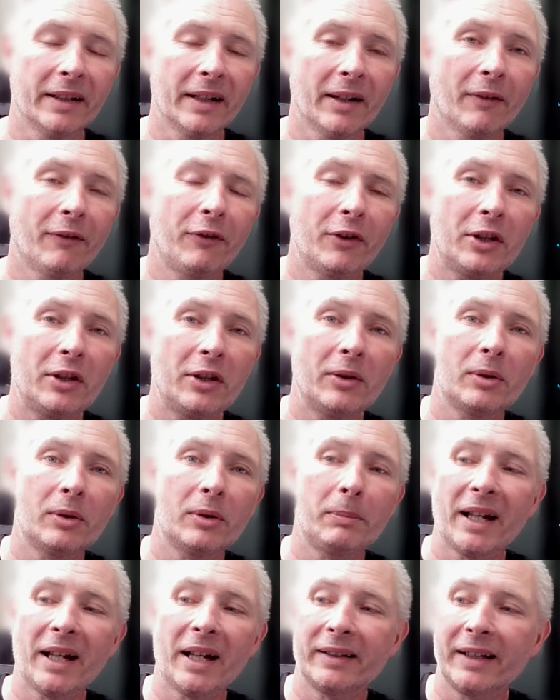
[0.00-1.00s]
Now, for you to
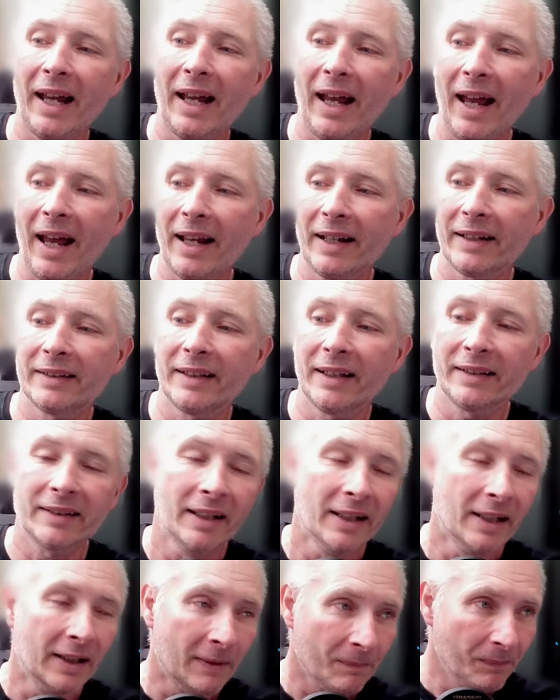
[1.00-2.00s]
be able to get access
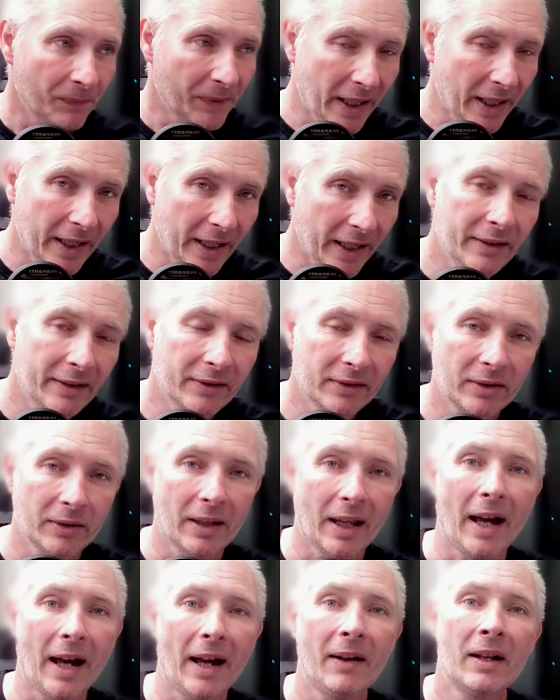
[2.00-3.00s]
into
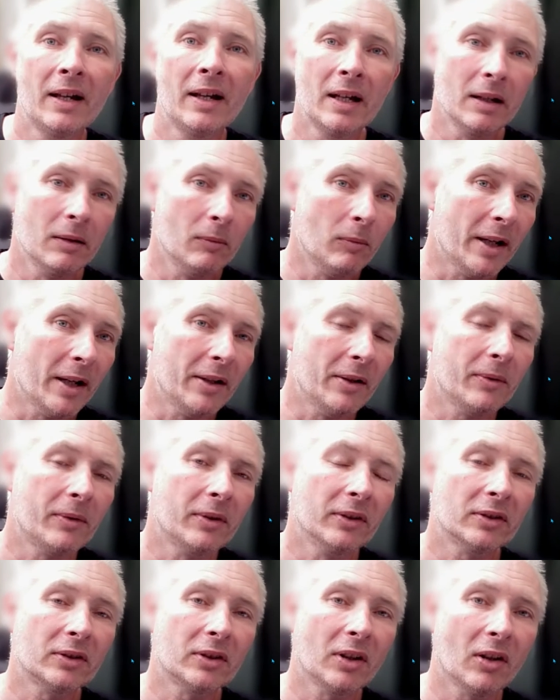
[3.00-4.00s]
that, where you
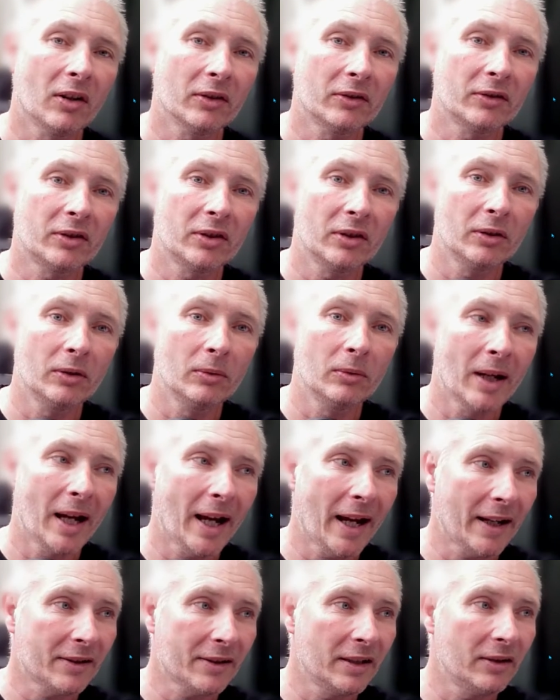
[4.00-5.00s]
can start to
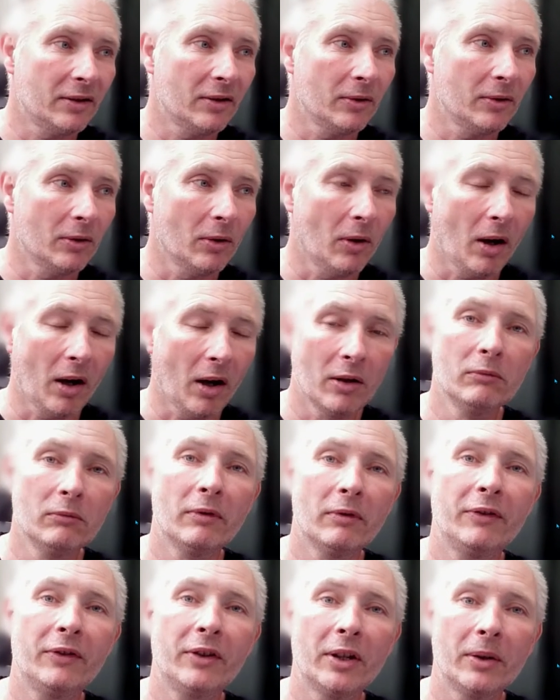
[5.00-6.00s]
actually do your own
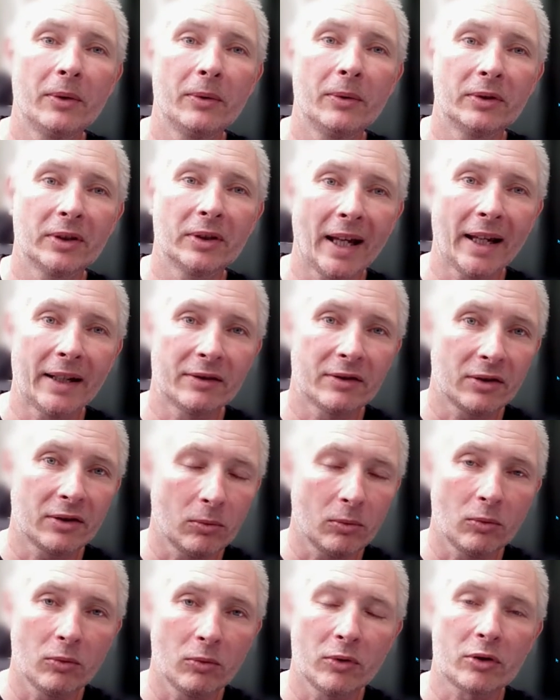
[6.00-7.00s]
reviews and to
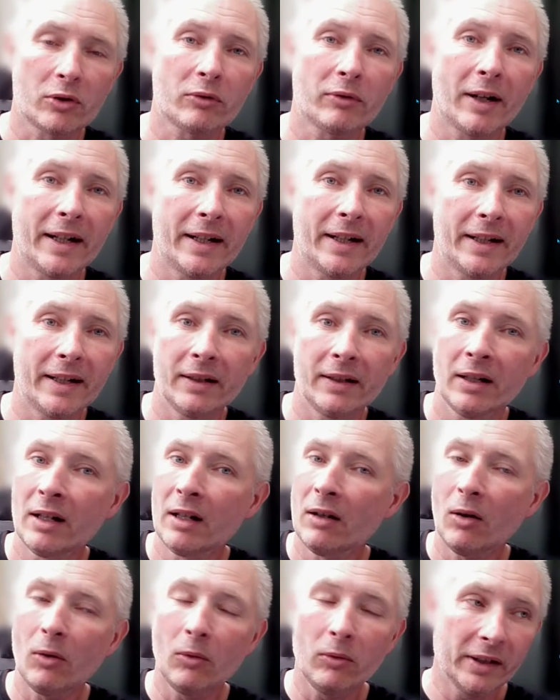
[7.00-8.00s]
do all the training,
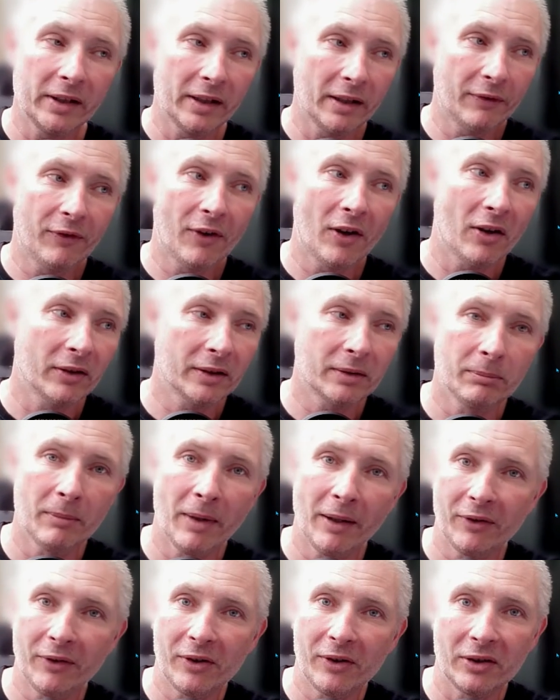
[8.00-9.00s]
all the advanced
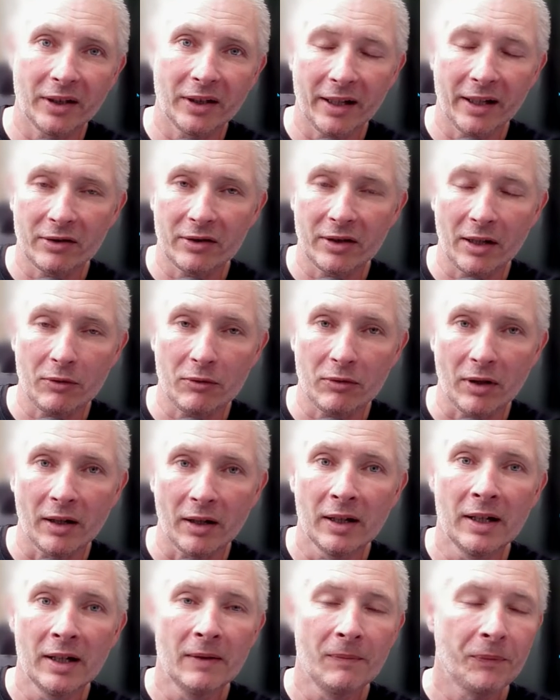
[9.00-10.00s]
methods, etc.,
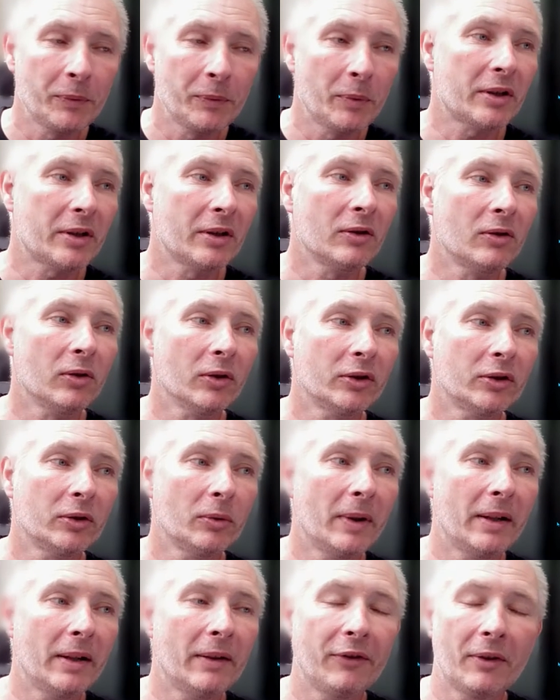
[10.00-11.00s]
which can cost
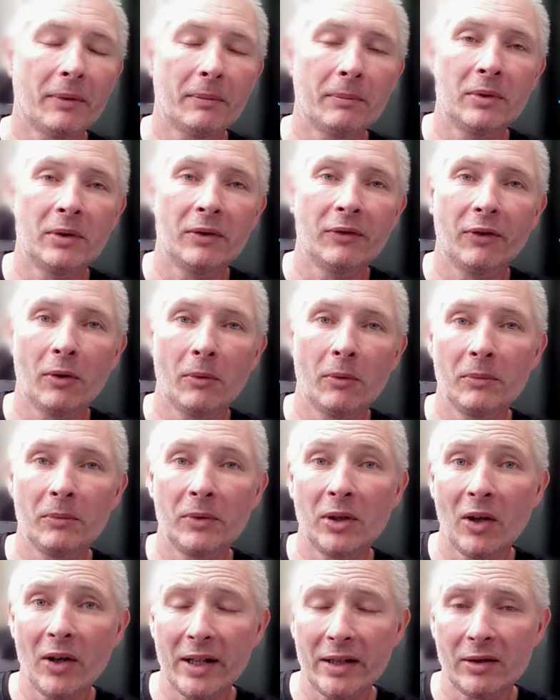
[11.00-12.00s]
you anything from
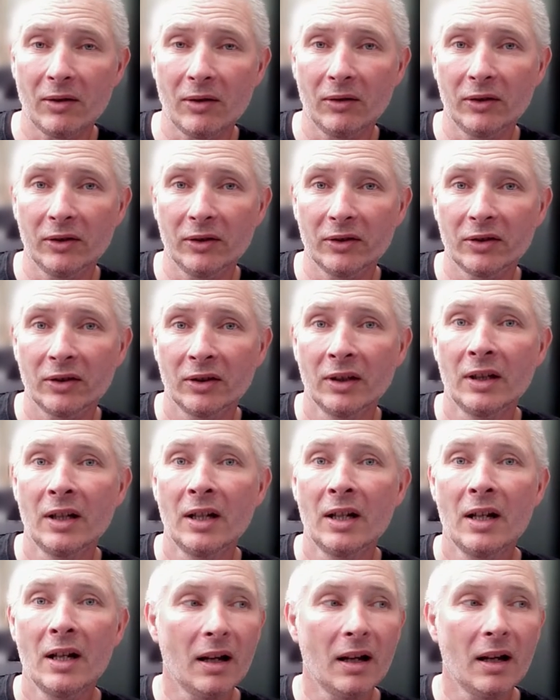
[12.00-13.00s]
from nine dollars
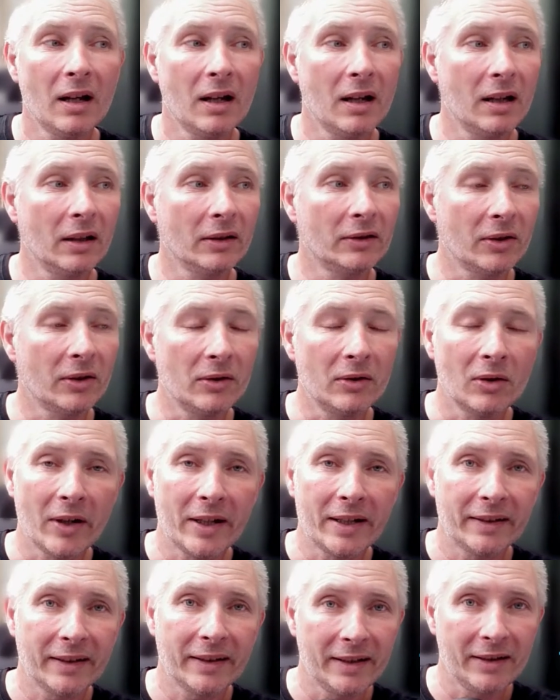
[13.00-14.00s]
uh, to
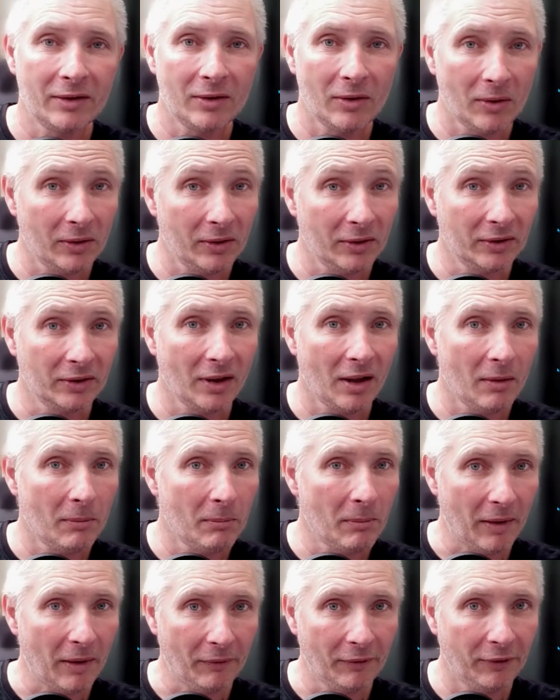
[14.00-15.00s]
nineteen dollars a
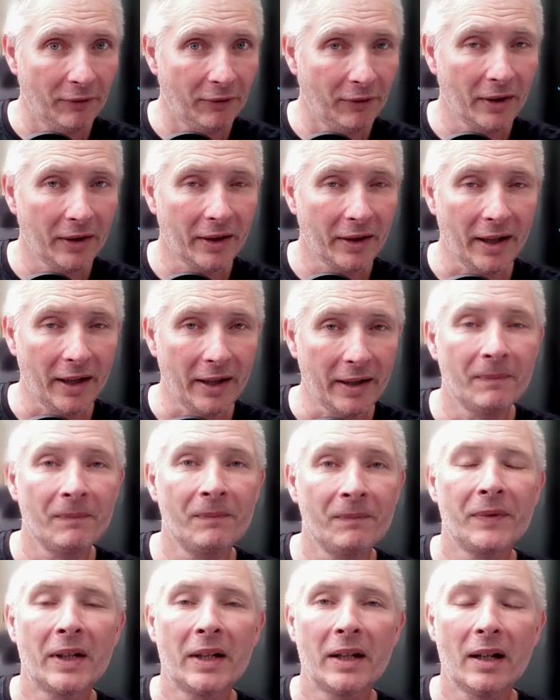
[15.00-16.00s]
month, okay,
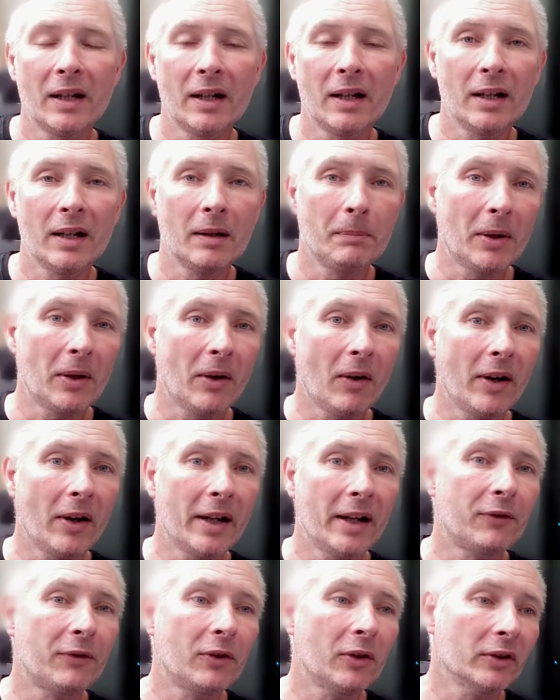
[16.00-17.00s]
uh, but I
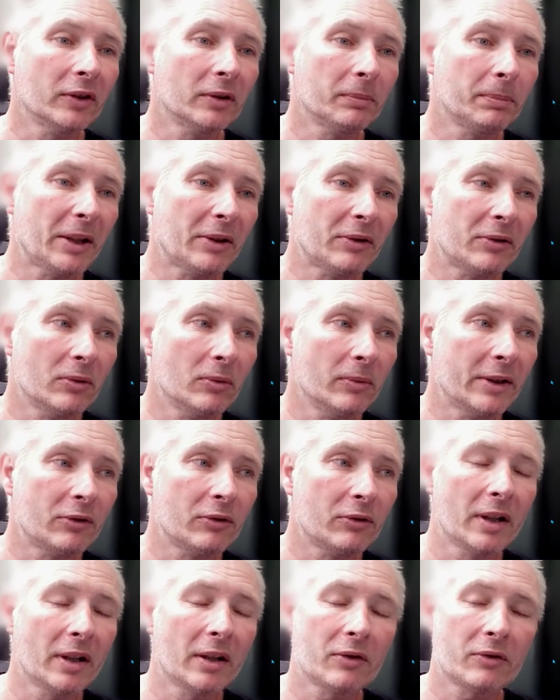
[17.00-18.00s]
have got a special
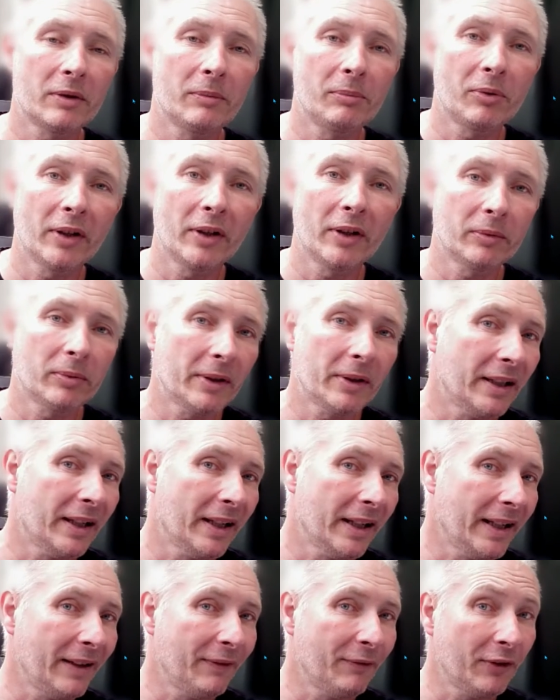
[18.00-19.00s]
introductory price we can
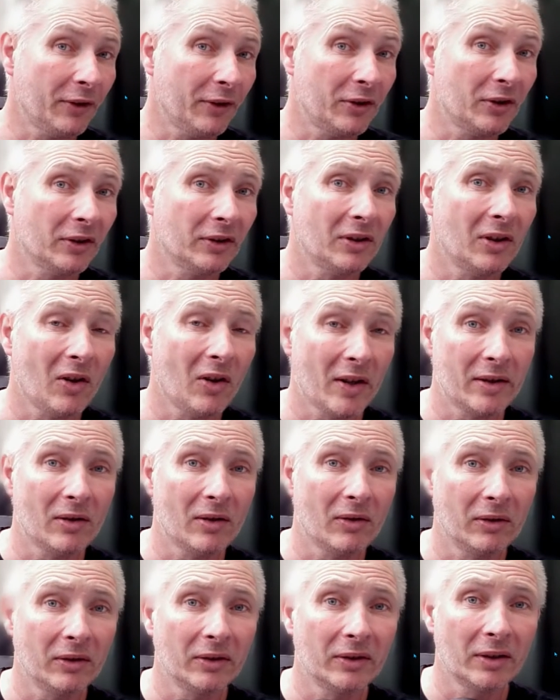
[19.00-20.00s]
get in for just nine
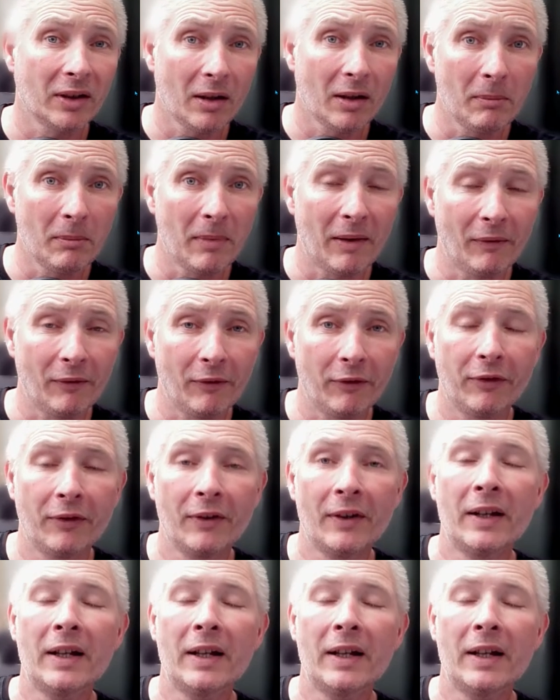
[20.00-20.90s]
dollars a month,